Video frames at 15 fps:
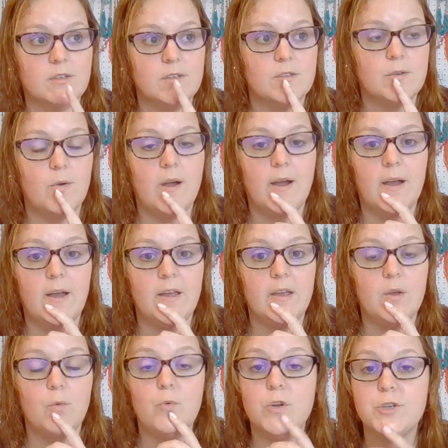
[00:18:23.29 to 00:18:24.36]
So
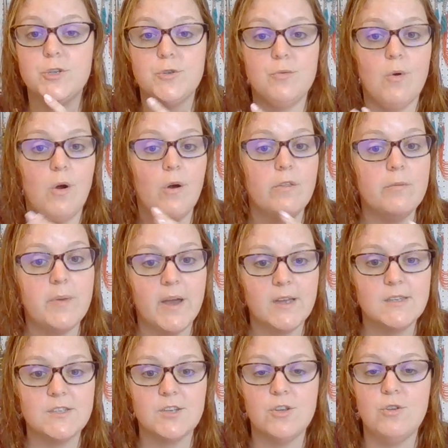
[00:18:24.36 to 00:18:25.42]
I wish you all the
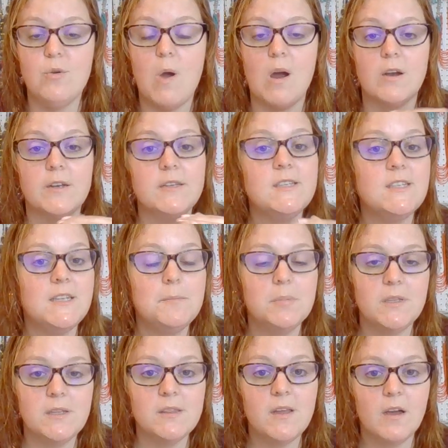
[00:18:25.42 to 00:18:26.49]
best. You are
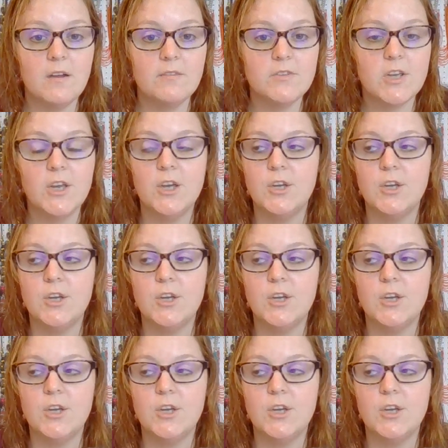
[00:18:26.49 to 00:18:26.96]
deeply loved.